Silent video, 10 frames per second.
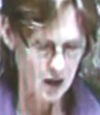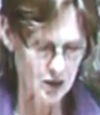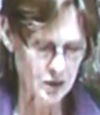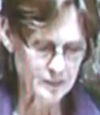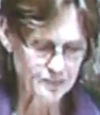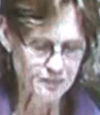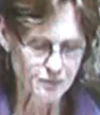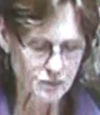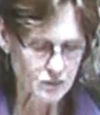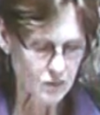
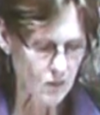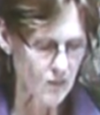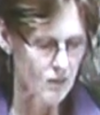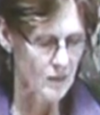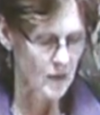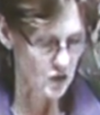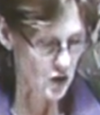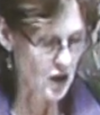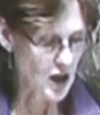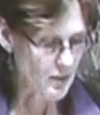to
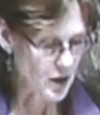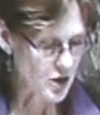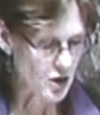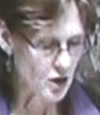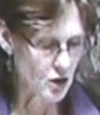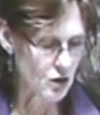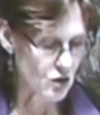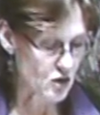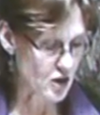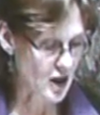the
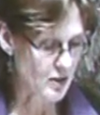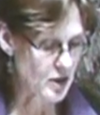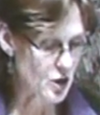government,